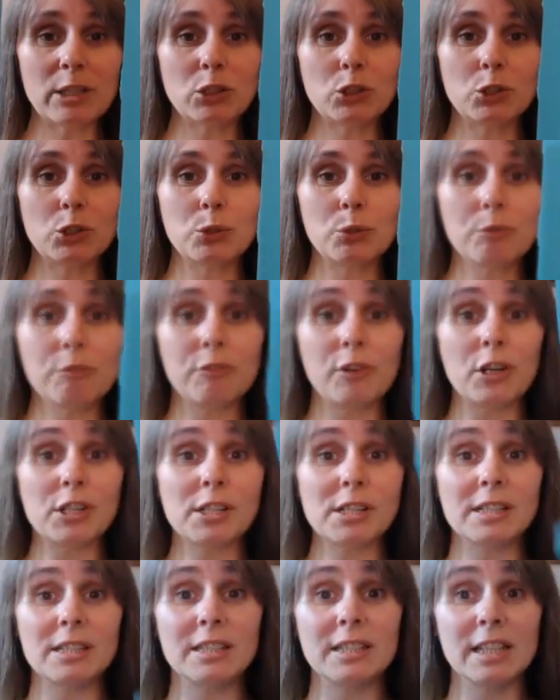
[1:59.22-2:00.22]
my 2
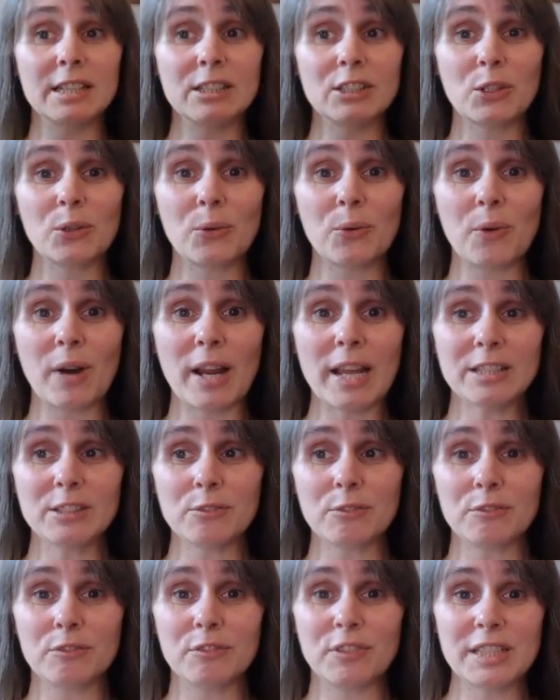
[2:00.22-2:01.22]
first
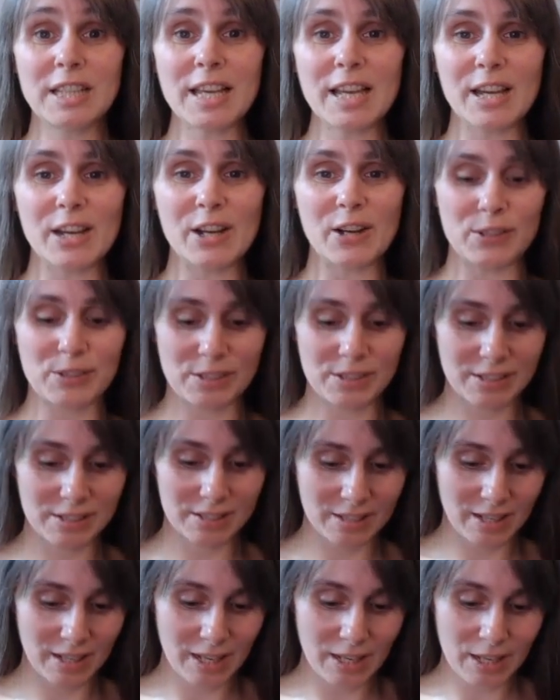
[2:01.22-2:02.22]
Knitcrate
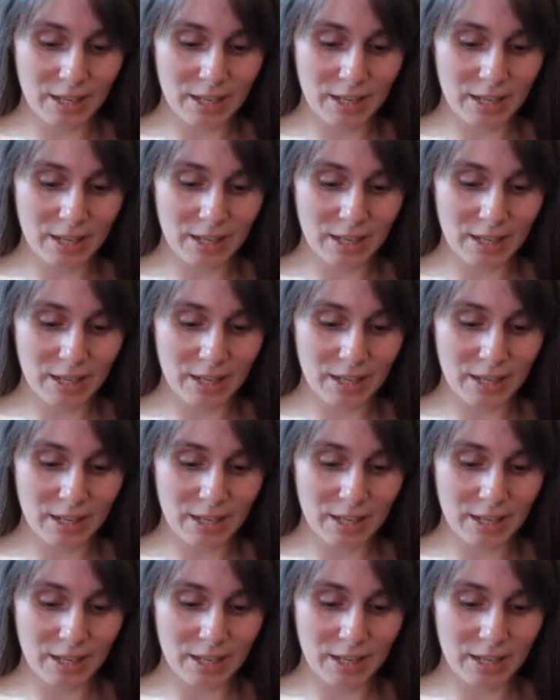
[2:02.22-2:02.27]
videos.